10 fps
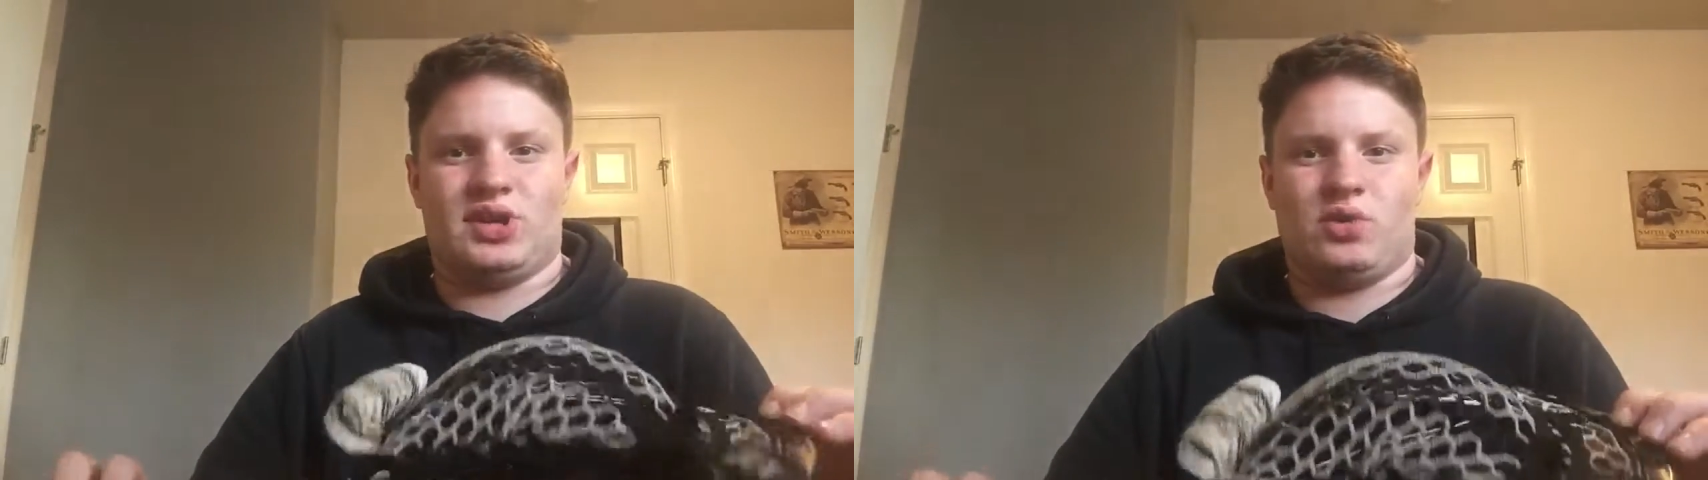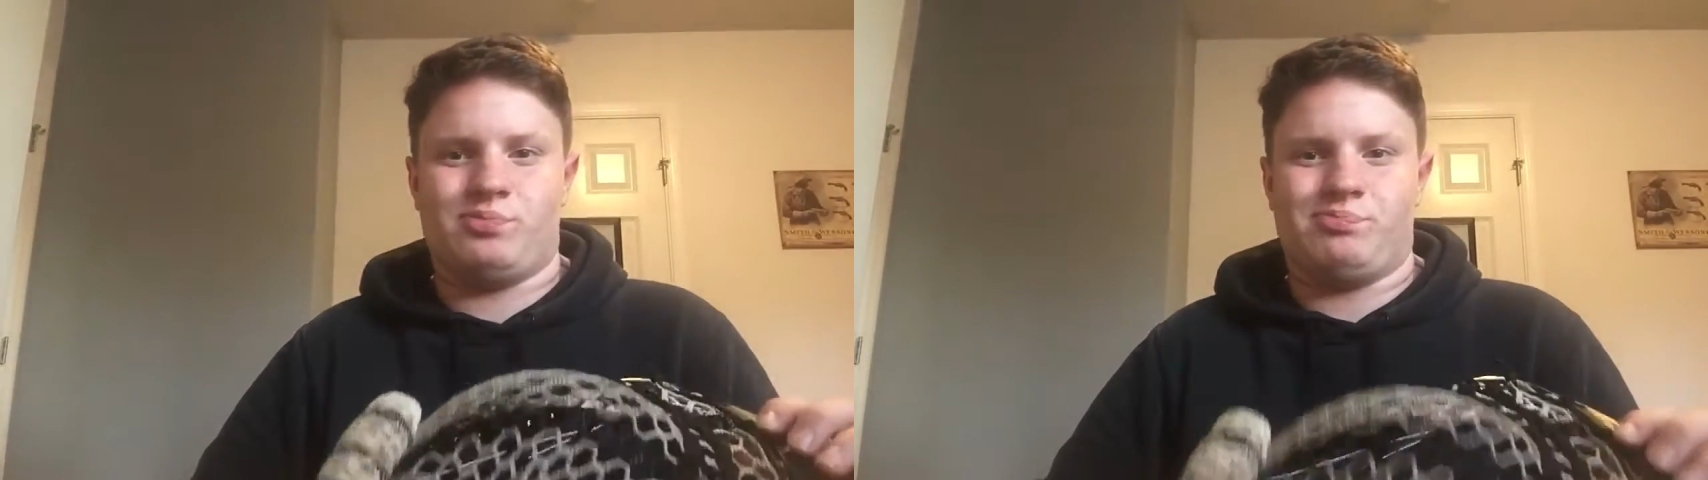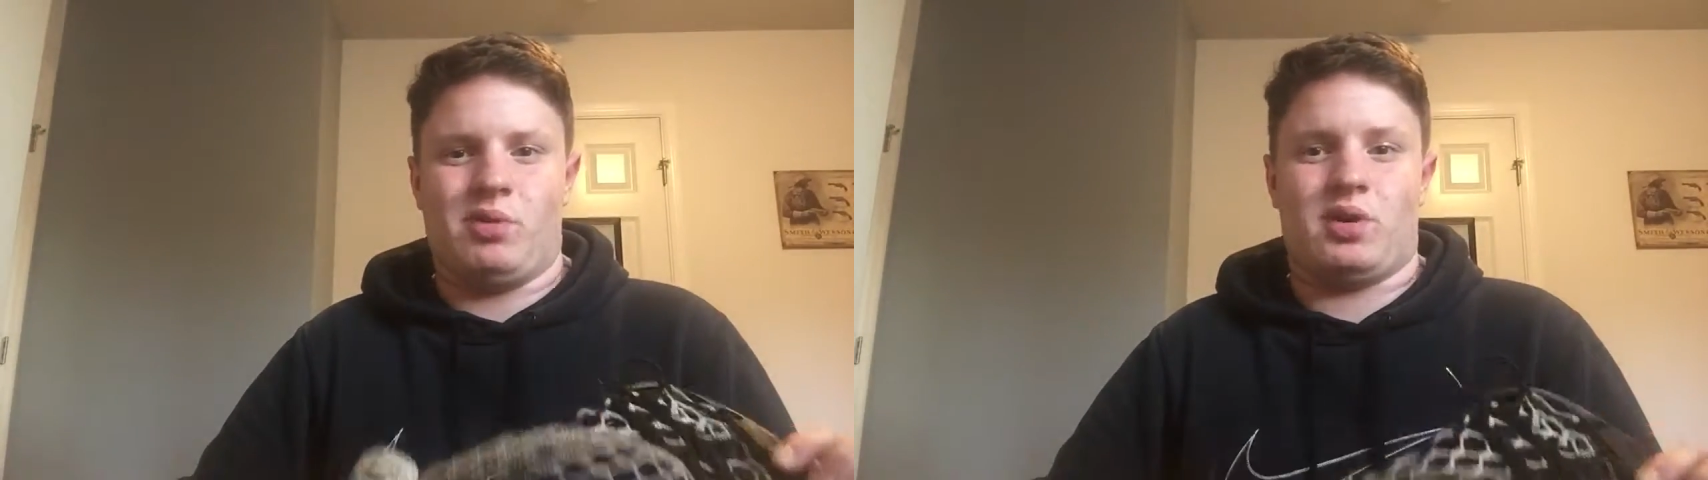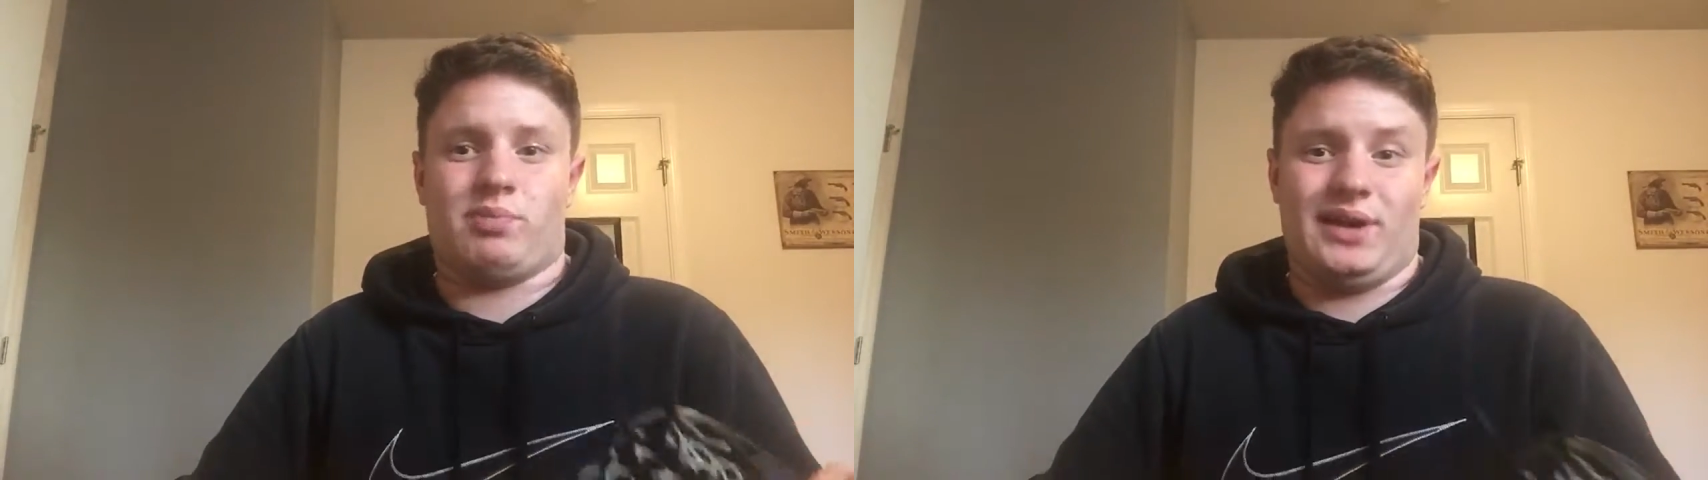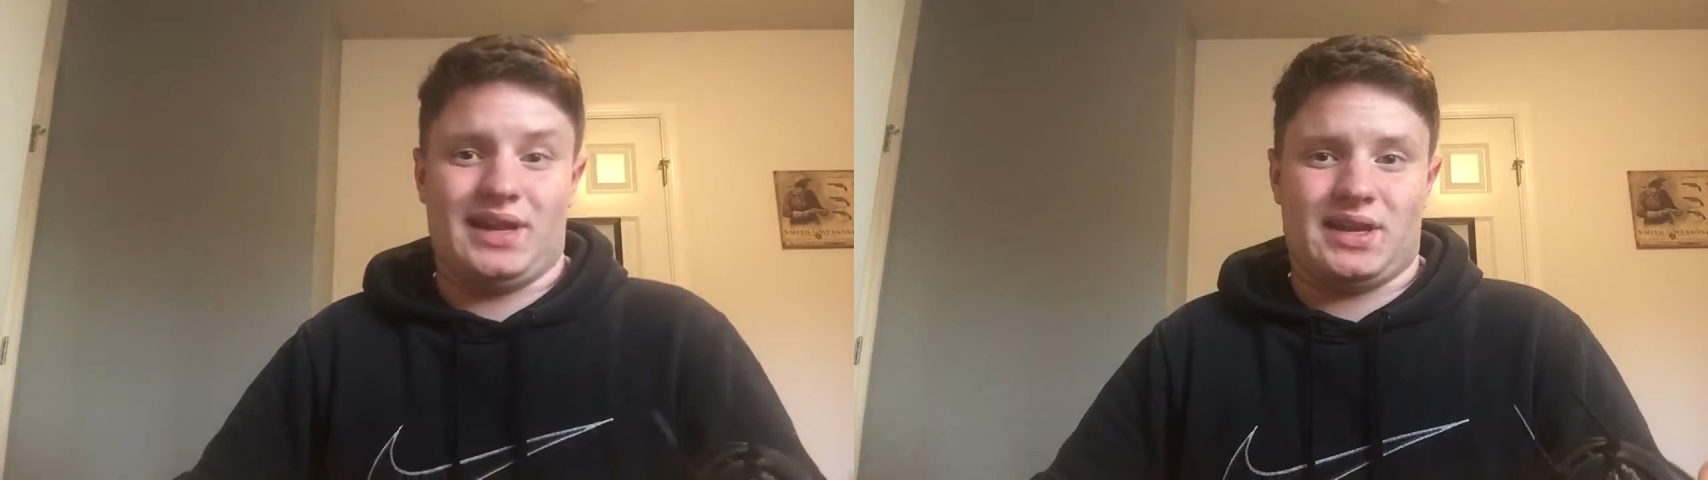I don't want to
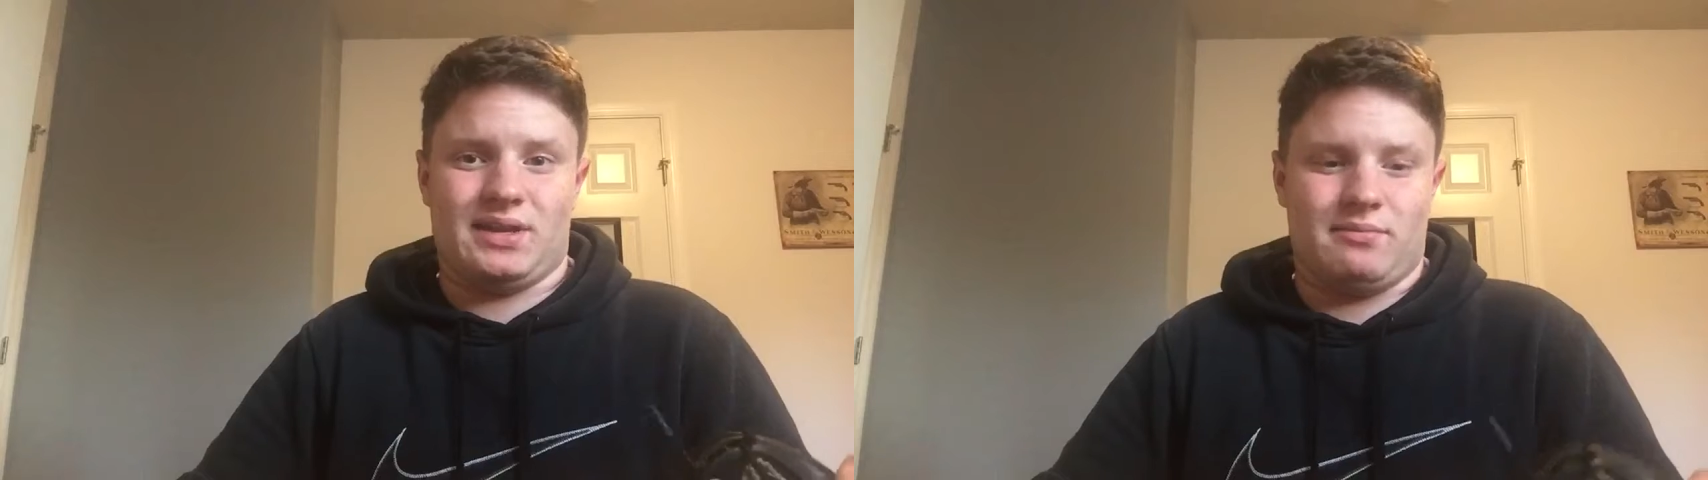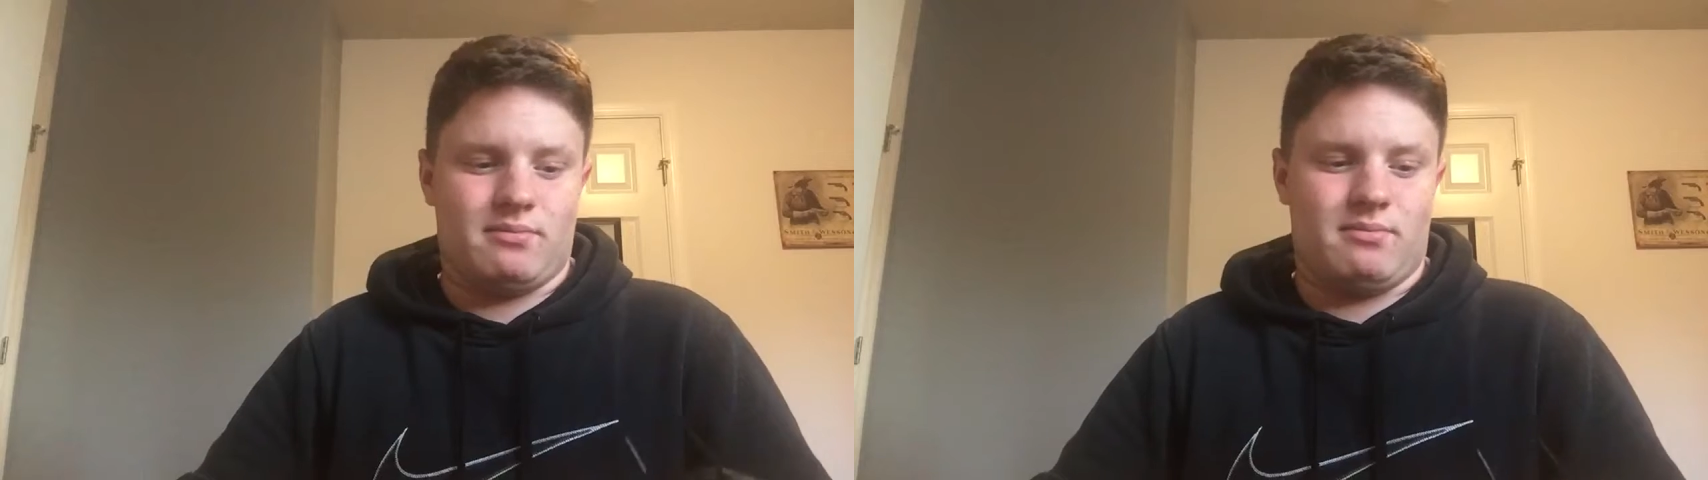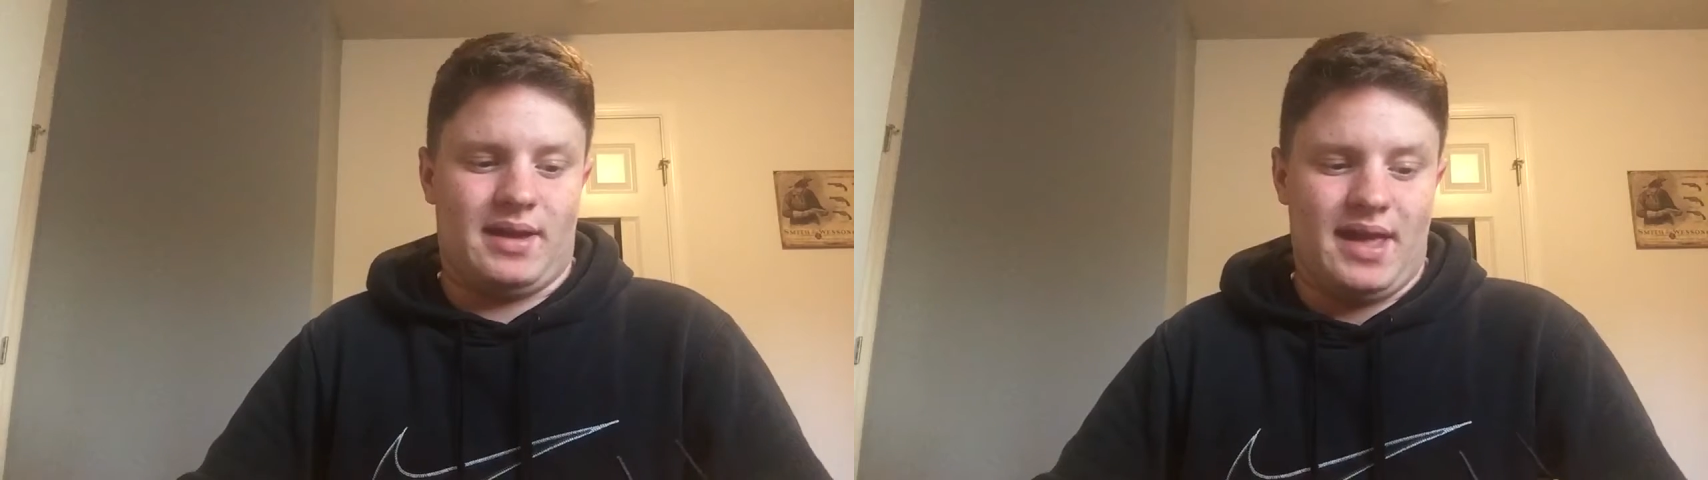break my